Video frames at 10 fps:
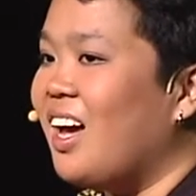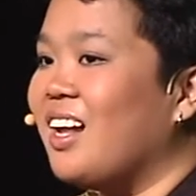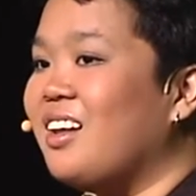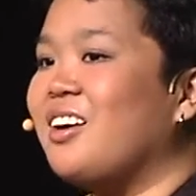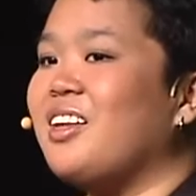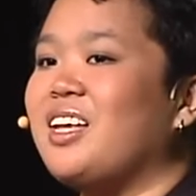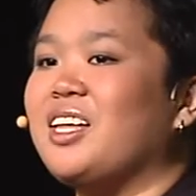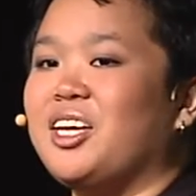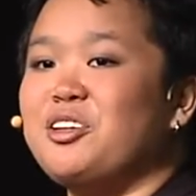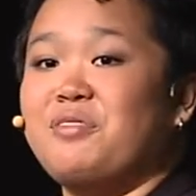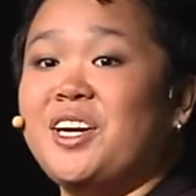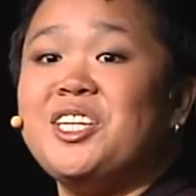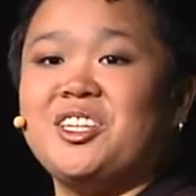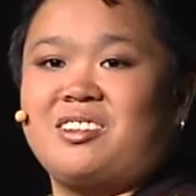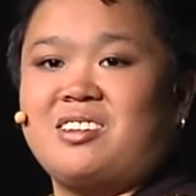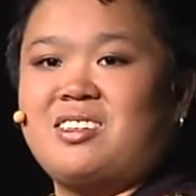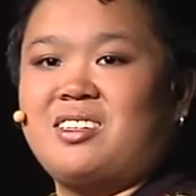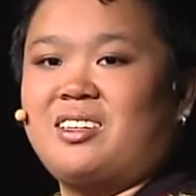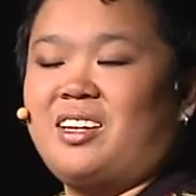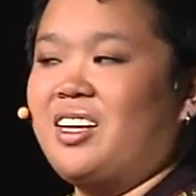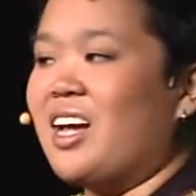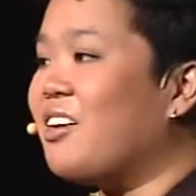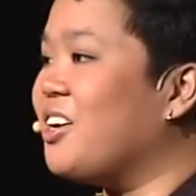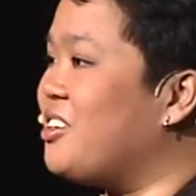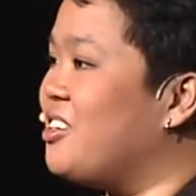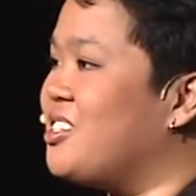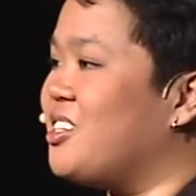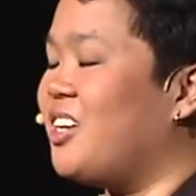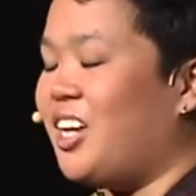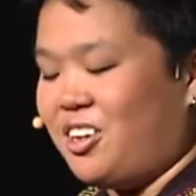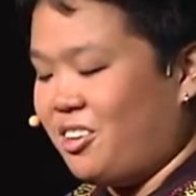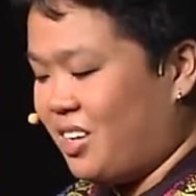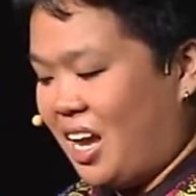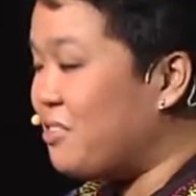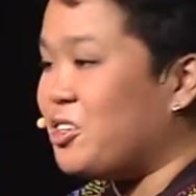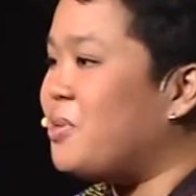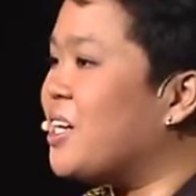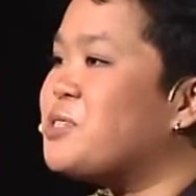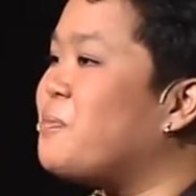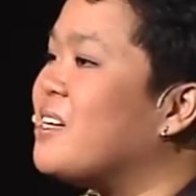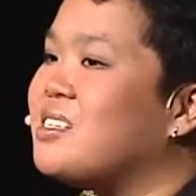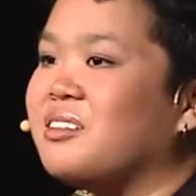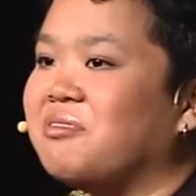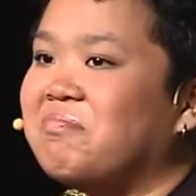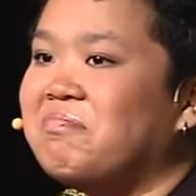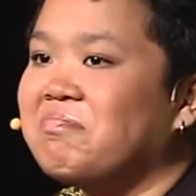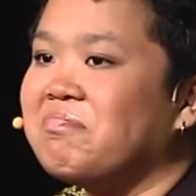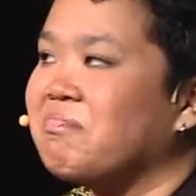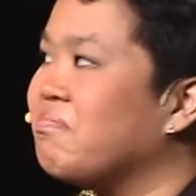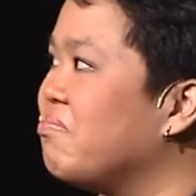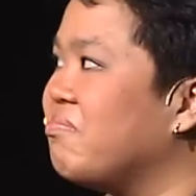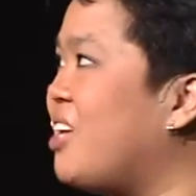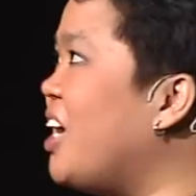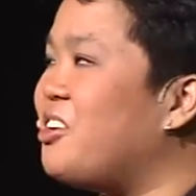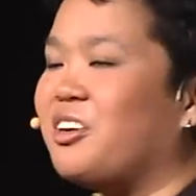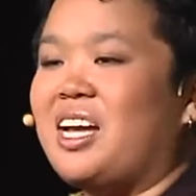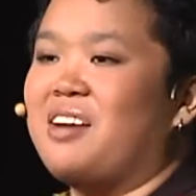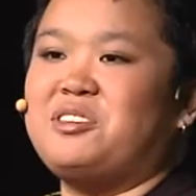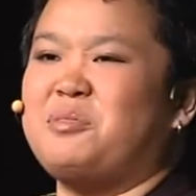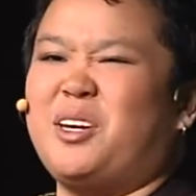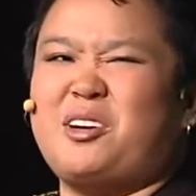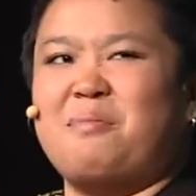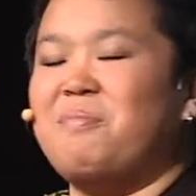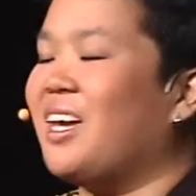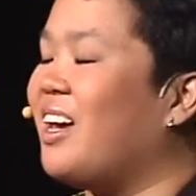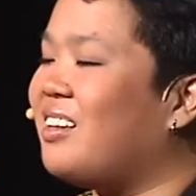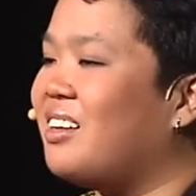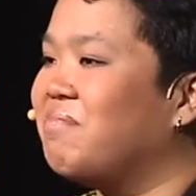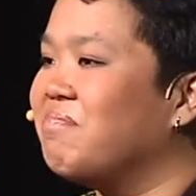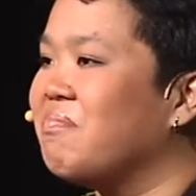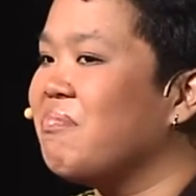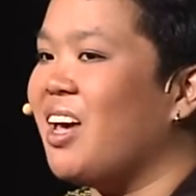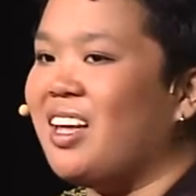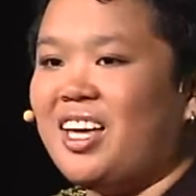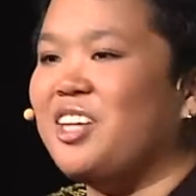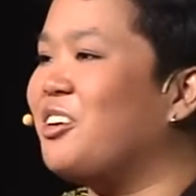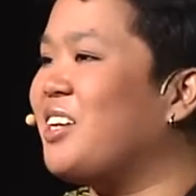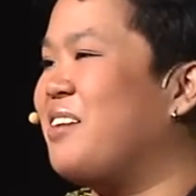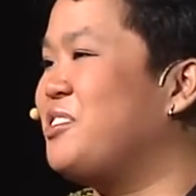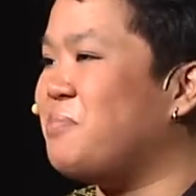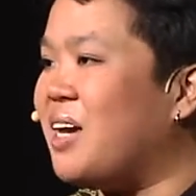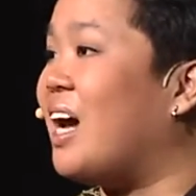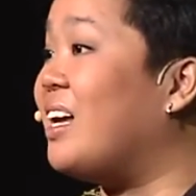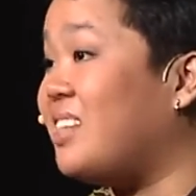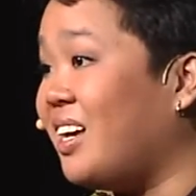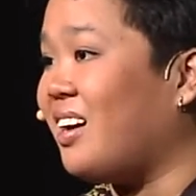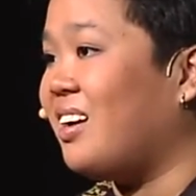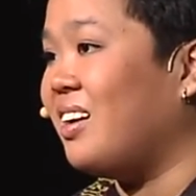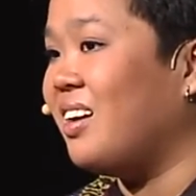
I learned that innovations in agriculture, they don't have to be expensive. They don't have to be complicated, and they don't have to be high-tech.